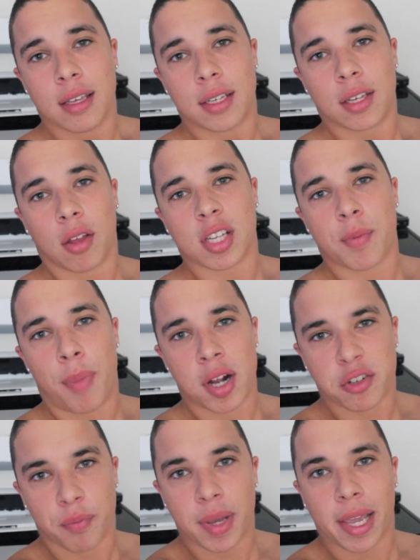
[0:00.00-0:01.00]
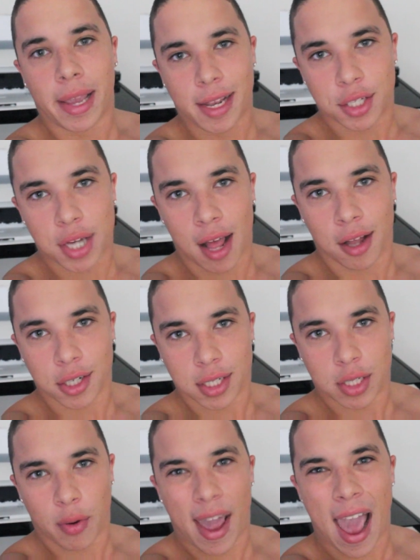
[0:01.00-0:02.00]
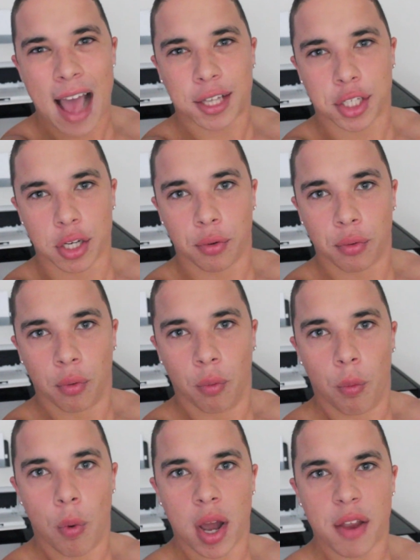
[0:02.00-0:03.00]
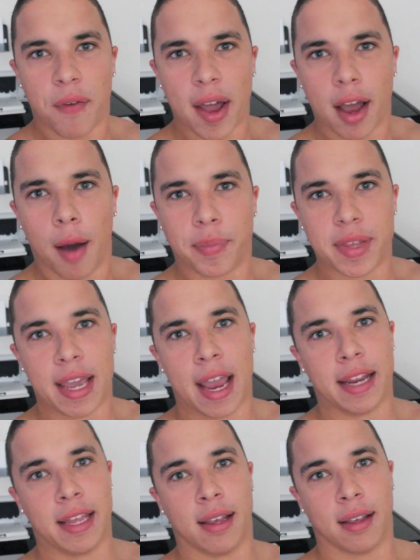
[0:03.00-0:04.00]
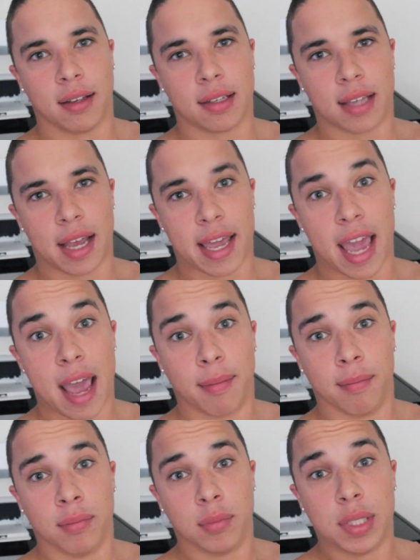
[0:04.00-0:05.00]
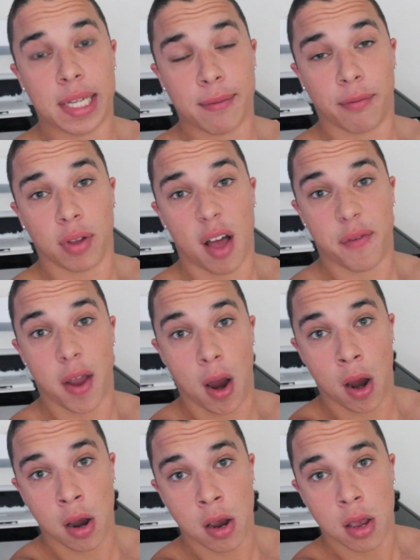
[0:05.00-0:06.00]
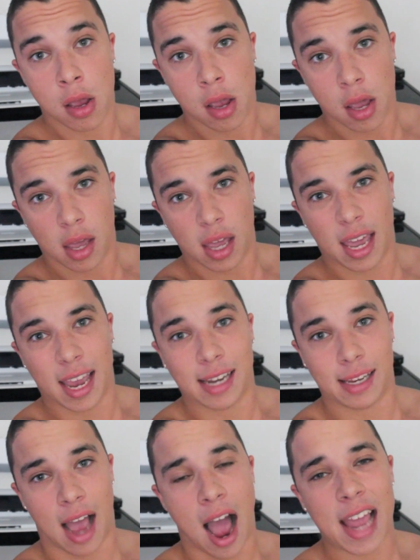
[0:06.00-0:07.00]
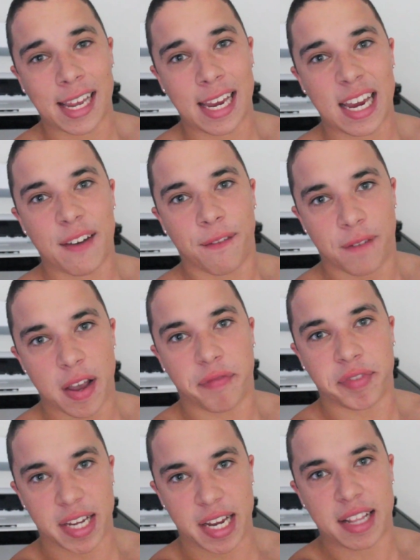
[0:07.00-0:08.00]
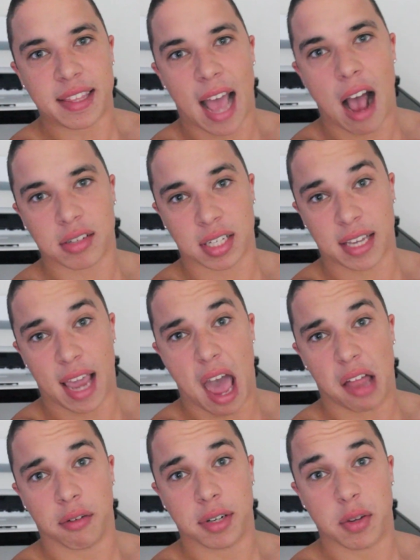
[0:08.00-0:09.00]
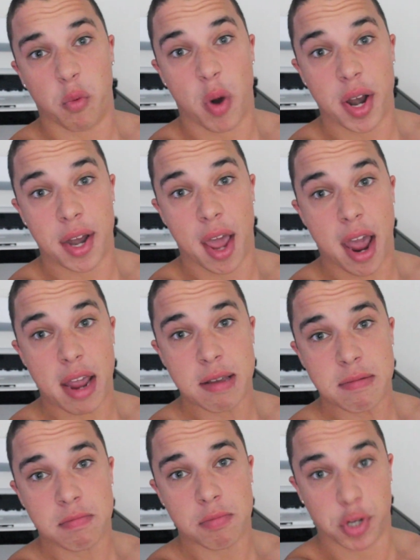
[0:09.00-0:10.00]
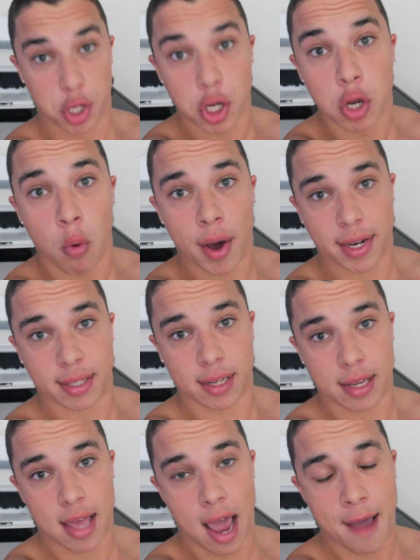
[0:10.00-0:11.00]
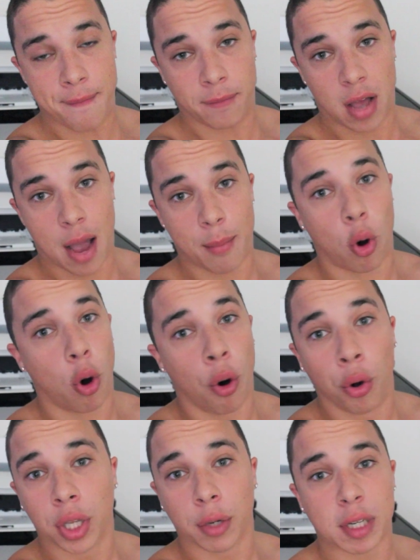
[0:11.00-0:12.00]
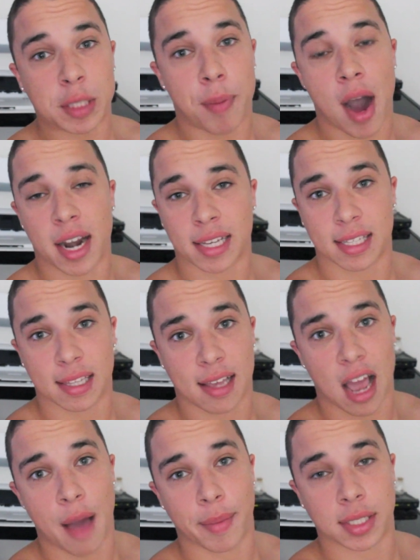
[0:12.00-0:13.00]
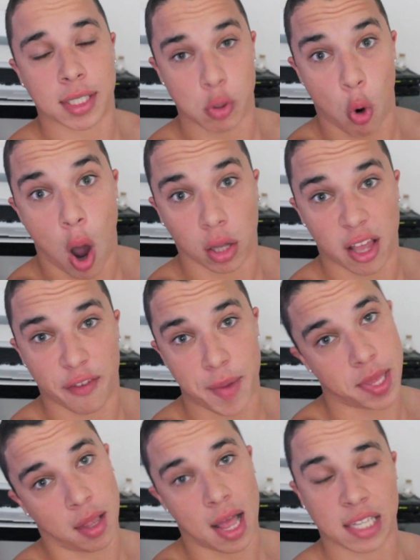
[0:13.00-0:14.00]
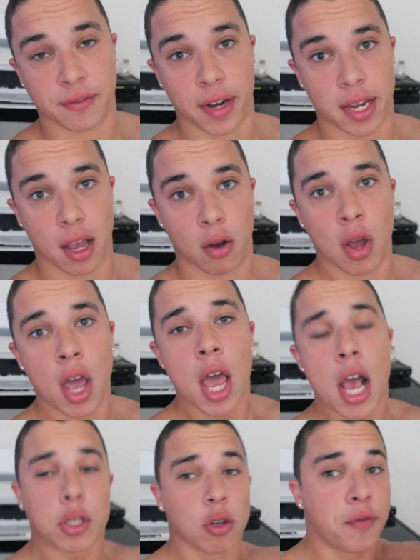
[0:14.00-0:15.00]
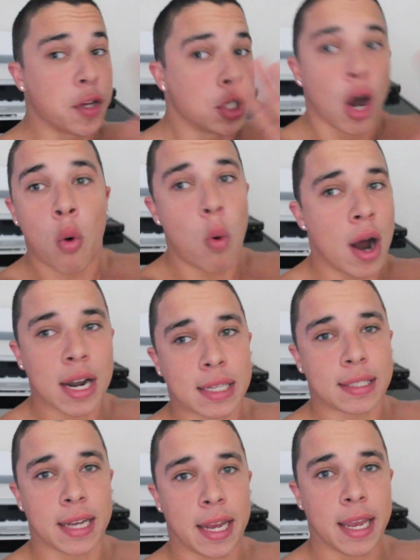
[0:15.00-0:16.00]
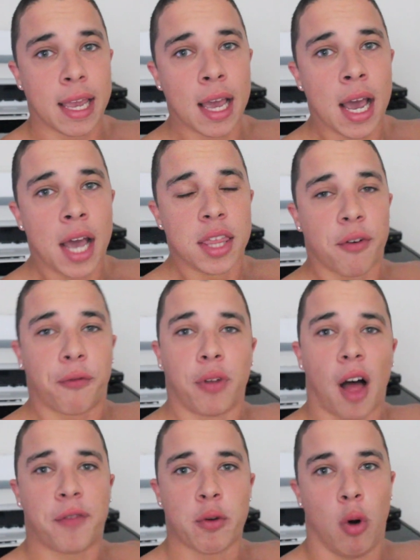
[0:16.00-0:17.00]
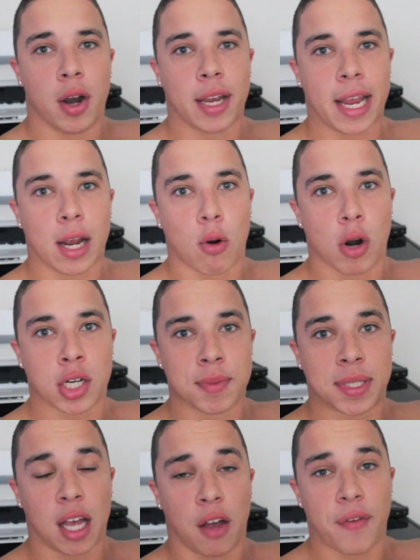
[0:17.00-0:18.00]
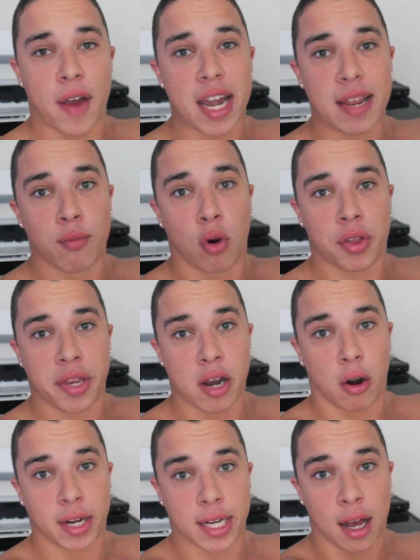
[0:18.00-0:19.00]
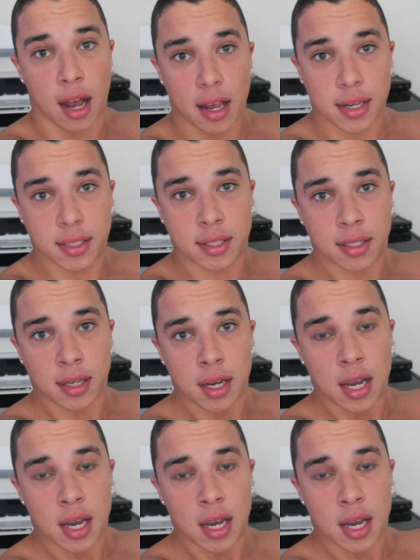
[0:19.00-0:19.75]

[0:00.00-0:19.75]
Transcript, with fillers: So there's a bunch of big eating challenges. So I ask you, what if I up the ante? Because I am Team Fluff Air and I eat 15,000 calories in one day. Do you want to see that? I'm only responding to the comments you all left me in the last video. So if you don't want to see the fluffy one engorge himself any more than he already does,